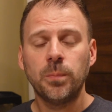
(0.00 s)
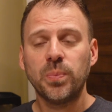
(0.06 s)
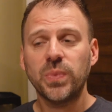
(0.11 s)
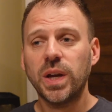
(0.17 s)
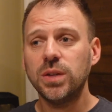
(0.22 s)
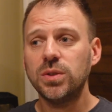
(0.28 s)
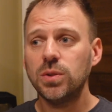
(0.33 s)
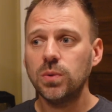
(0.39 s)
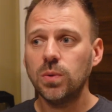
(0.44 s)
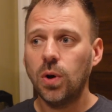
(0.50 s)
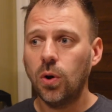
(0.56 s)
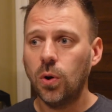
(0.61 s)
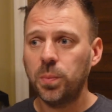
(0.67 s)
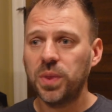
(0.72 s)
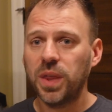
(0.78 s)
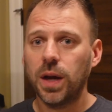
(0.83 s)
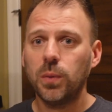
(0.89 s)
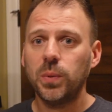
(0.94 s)
I do
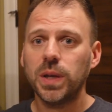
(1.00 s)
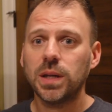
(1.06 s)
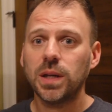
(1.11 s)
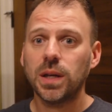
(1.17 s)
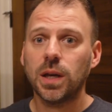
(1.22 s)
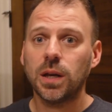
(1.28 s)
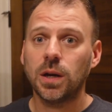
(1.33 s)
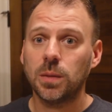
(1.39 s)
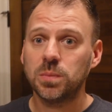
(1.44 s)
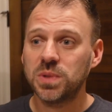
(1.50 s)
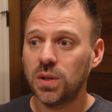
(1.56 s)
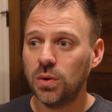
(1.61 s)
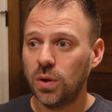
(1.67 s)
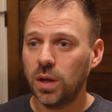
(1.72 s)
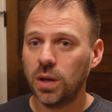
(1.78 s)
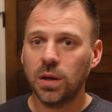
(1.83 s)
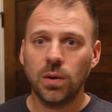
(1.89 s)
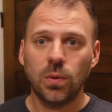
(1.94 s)
hope that we can get up to
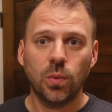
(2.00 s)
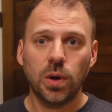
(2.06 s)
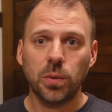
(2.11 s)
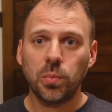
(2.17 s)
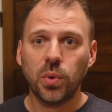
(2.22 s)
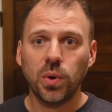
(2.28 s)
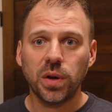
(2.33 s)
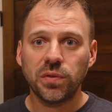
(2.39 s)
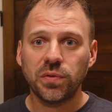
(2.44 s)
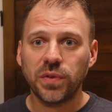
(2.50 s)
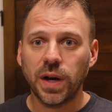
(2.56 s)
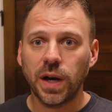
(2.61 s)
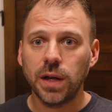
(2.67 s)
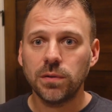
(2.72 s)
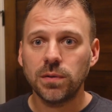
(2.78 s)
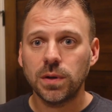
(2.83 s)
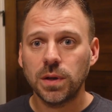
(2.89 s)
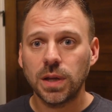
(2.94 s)
like
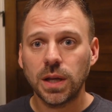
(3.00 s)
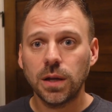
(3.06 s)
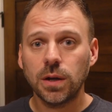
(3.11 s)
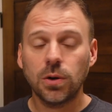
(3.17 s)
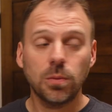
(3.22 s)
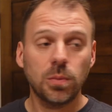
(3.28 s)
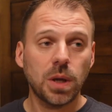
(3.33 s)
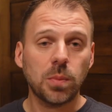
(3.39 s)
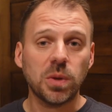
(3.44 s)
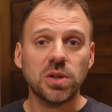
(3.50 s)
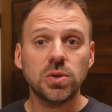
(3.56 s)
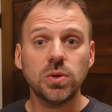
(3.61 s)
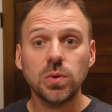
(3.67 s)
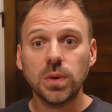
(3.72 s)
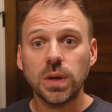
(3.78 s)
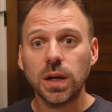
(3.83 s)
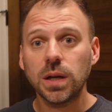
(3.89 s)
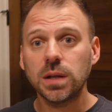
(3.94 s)
1.5 gig or maybe
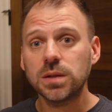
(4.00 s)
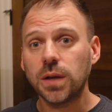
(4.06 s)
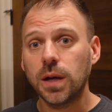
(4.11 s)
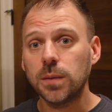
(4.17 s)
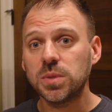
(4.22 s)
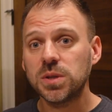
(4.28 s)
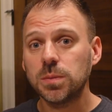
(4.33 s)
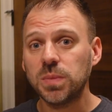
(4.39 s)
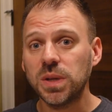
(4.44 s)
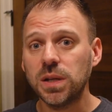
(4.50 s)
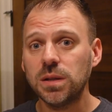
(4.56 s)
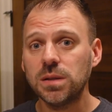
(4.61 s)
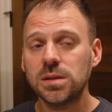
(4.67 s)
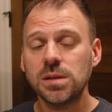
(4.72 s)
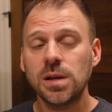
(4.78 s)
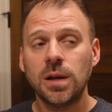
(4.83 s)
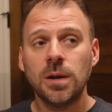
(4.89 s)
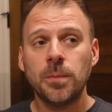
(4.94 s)
2 gig type
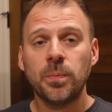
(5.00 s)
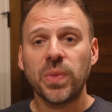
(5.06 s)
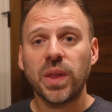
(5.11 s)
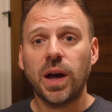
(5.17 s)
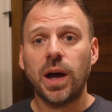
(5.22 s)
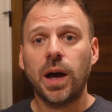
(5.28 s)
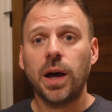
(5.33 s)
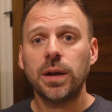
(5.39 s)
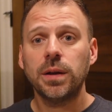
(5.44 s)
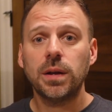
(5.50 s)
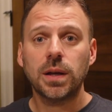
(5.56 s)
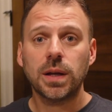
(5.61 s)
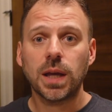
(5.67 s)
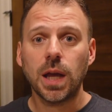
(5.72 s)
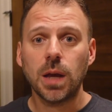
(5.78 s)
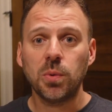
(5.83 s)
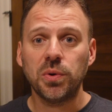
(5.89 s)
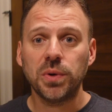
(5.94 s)
speeds on a
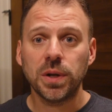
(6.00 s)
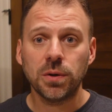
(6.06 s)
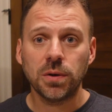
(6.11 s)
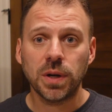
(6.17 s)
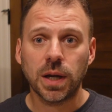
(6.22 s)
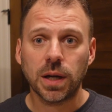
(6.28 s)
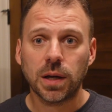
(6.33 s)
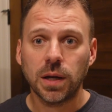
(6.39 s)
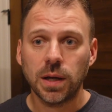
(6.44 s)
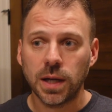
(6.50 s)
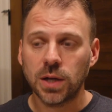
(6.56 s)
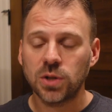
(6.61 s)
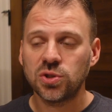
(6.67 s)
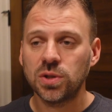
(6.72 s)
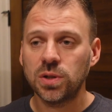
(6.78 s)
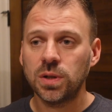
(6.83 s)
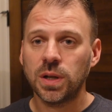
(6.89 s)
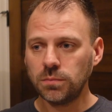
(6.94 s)
cable internet
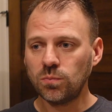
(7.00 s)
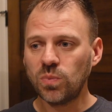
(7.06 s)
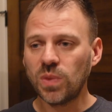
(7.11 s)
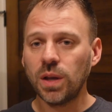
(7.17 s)
connection.